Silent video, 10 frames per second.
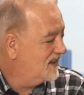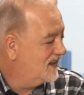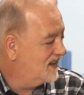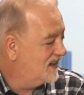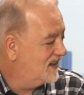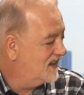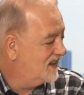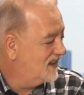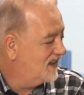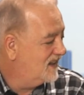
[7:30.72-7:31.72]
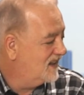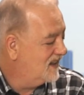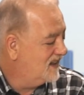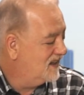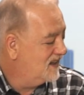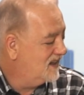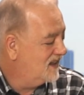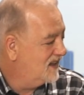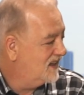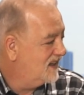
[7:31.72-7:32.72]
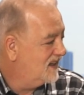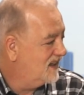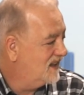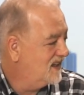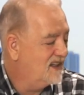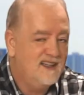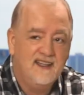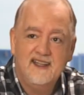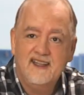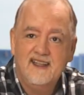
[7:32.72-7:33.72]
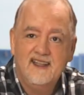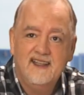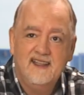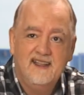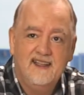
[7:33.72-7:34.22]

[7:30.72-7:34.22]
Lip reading: [no speech]